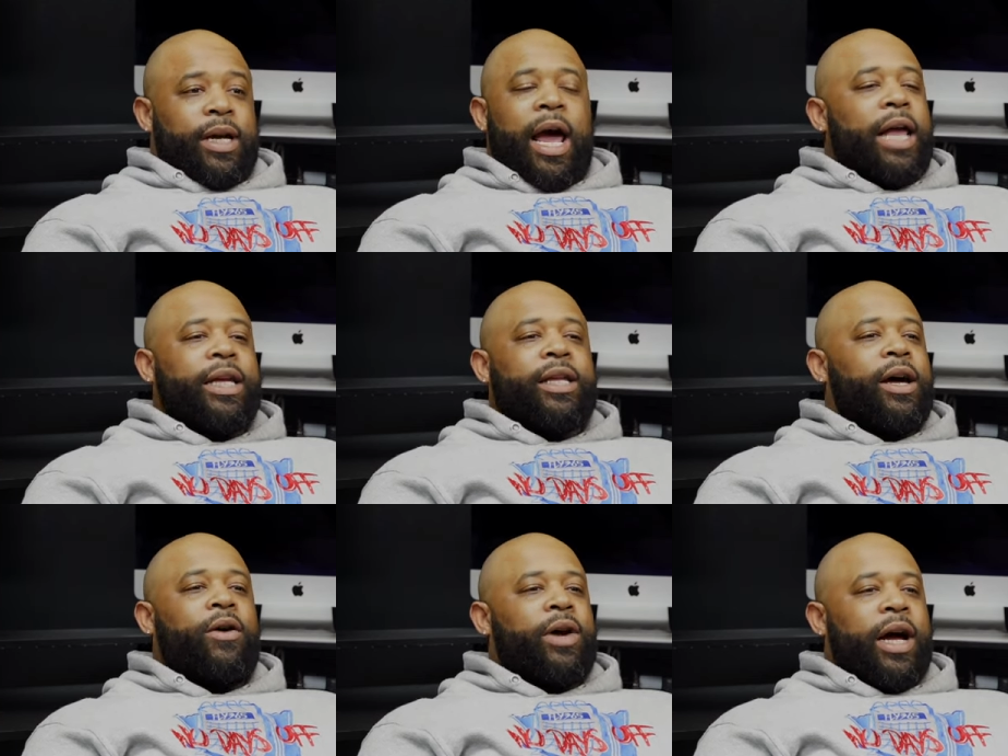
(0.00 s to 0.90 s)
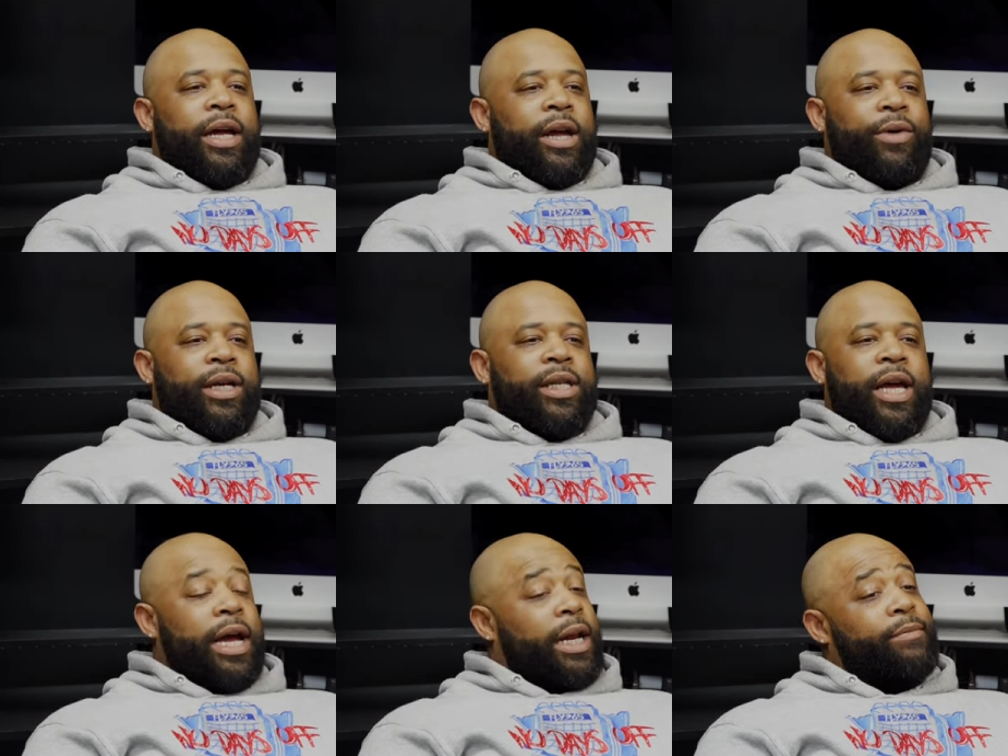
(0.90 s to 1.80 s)
I did the whole Kanye West
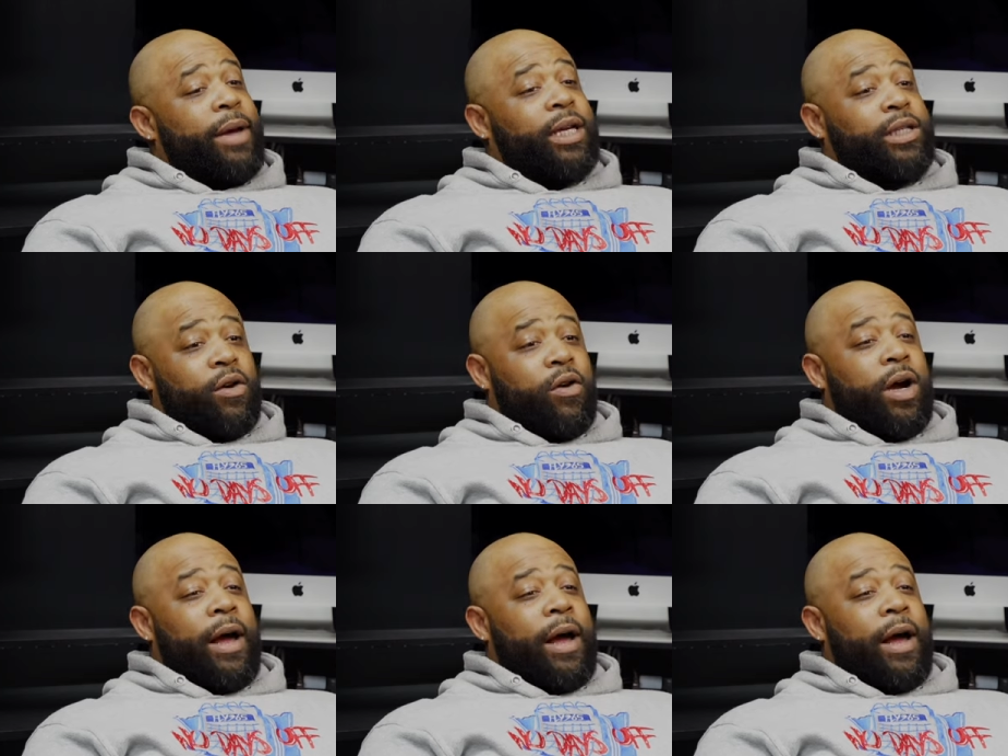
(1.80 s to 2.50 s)
thing. I didn't make a song.